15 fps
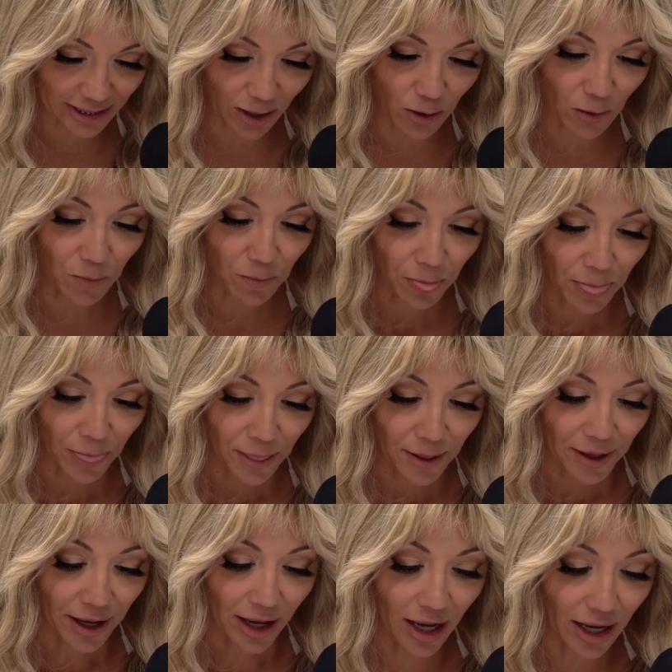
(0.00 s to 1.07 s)
So,
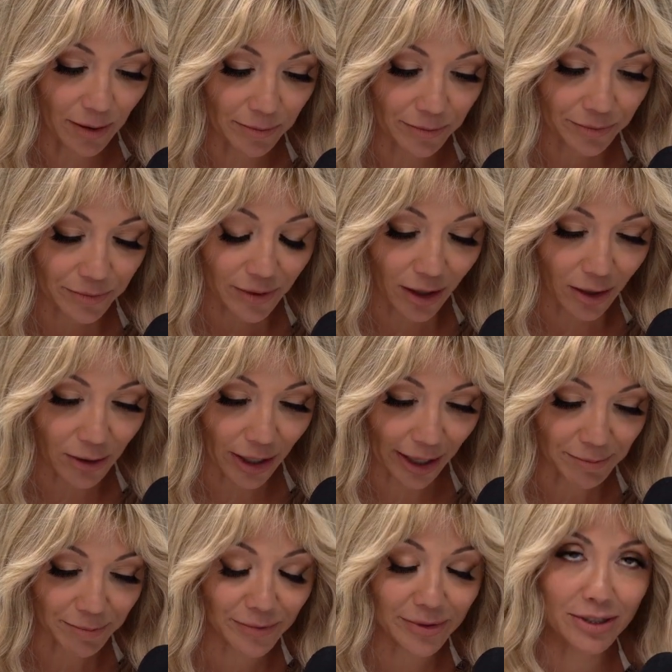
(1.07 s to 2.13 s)

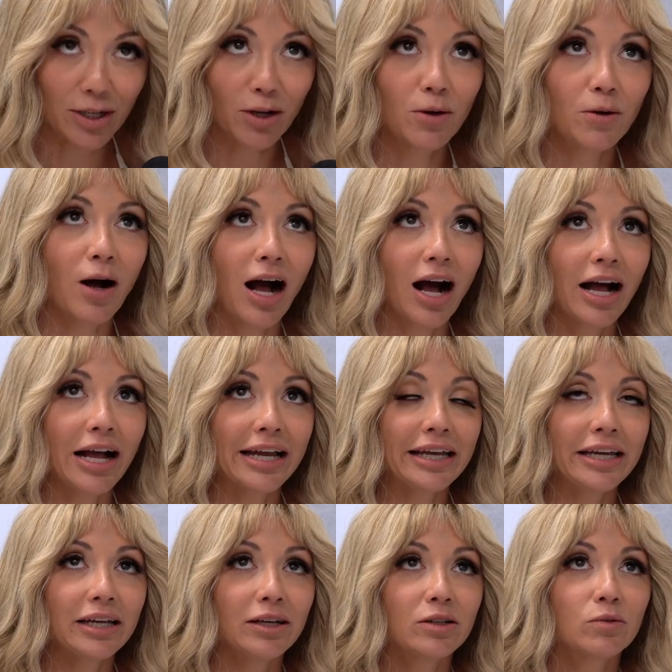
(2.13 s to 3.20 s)
okay. So
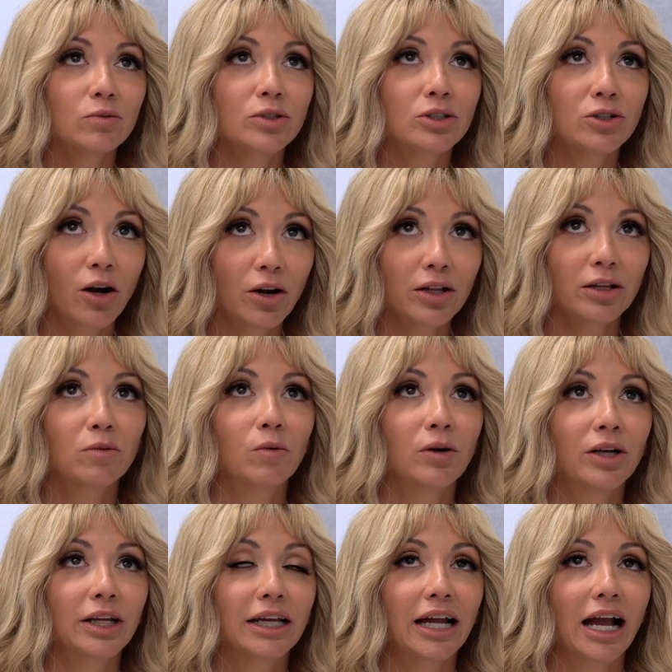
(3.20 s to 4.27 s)
I started
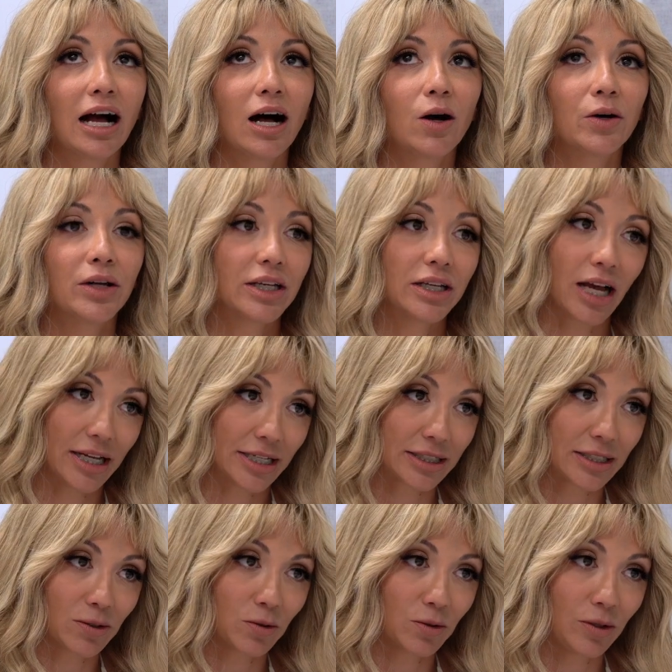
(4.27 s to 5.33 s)
working out in high
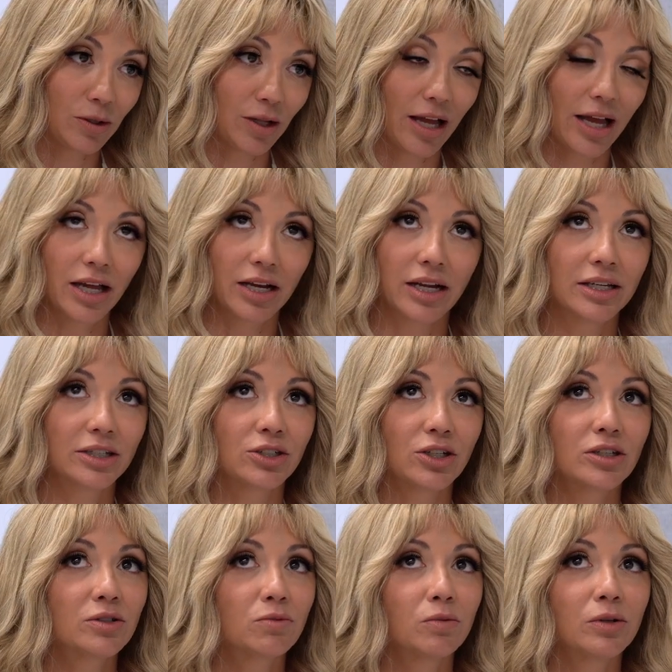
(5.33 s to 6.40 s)
school, and it
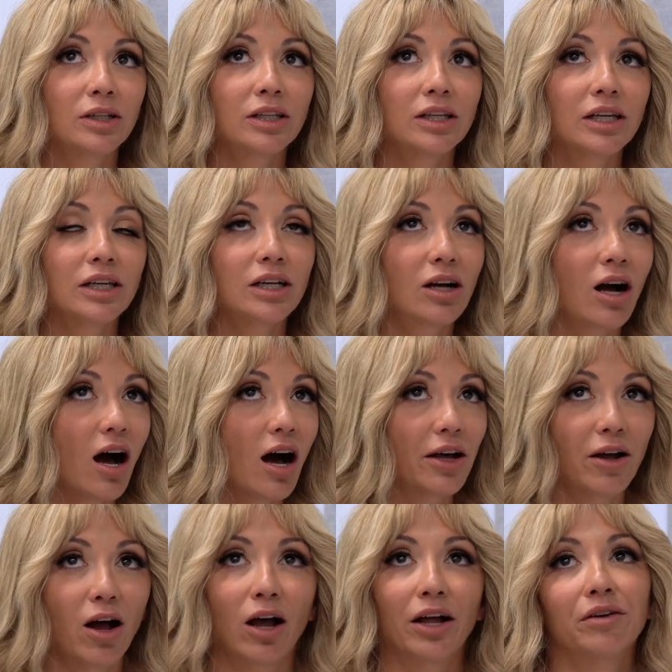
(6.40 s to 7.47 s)
just really caught
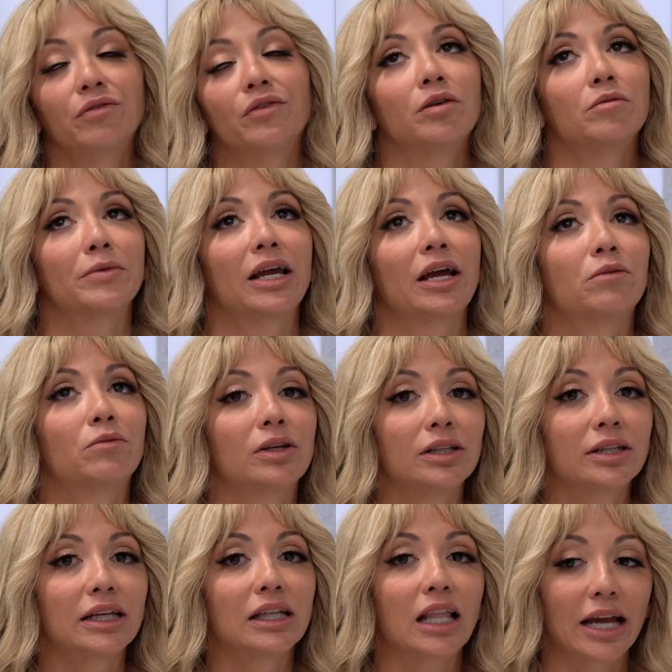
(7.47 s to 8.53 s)
on for me. I
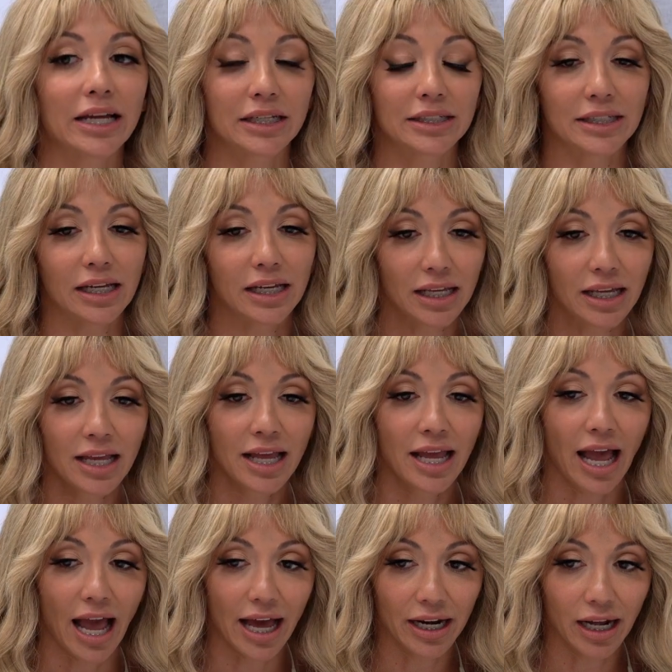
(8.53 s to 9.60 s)
really liked it.
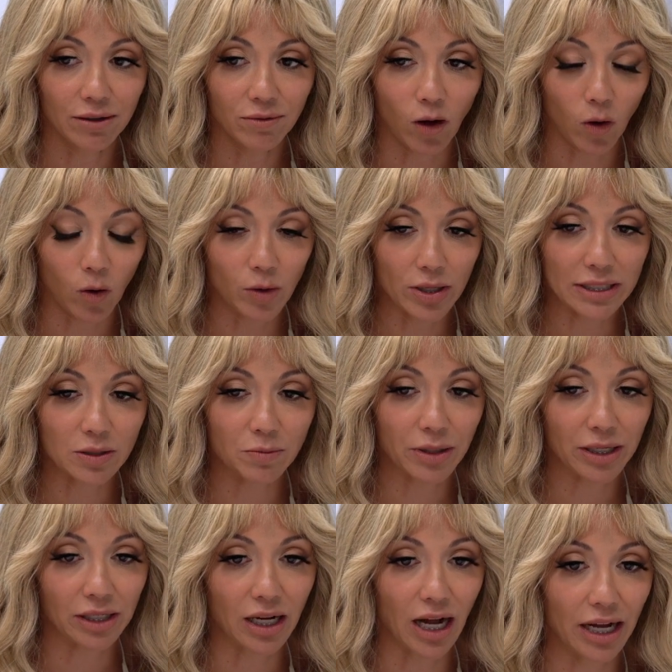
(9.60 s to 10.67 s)
And I've always
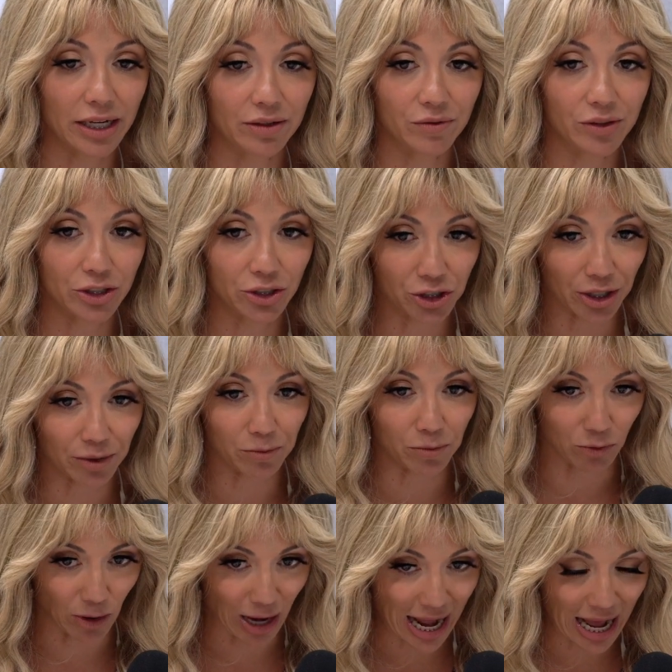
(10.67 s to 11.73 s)
been kind of a
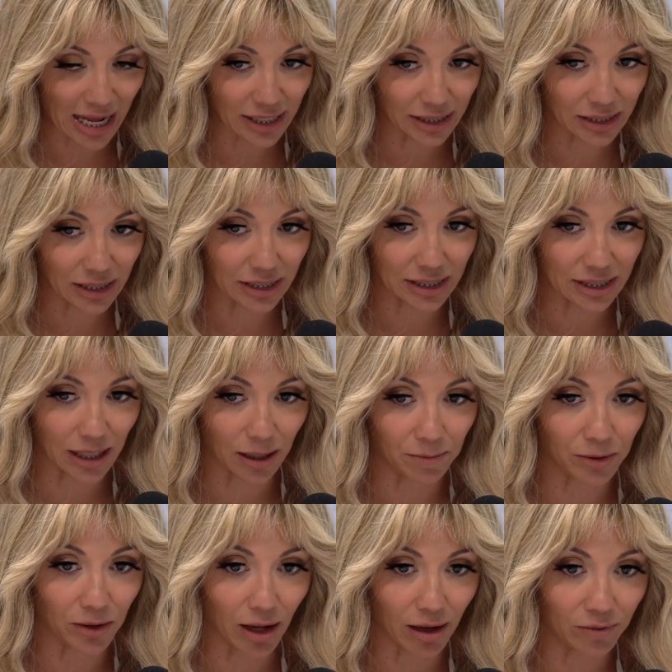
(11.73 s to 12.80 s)
gym rat to
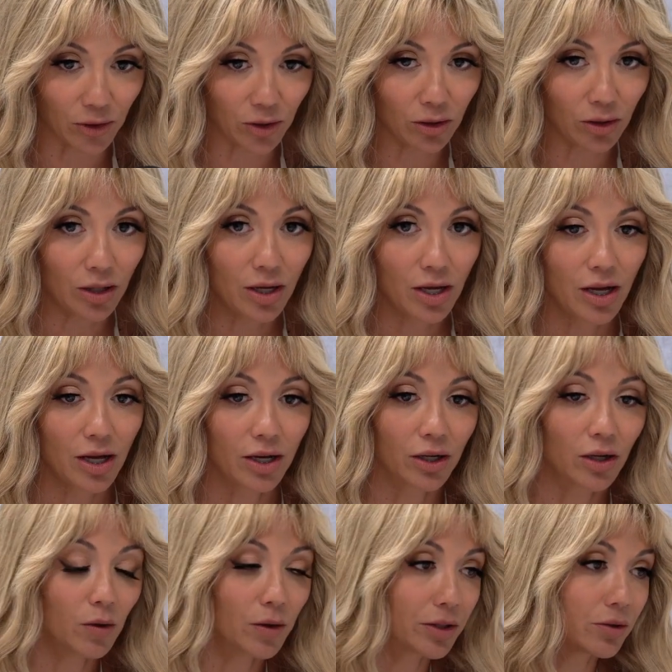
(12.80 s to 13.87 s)
some level,
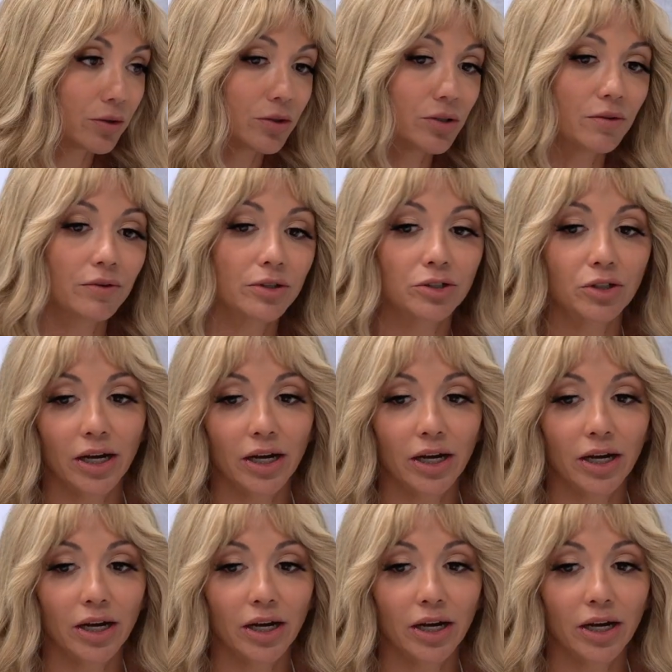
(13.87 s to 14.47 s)
going through different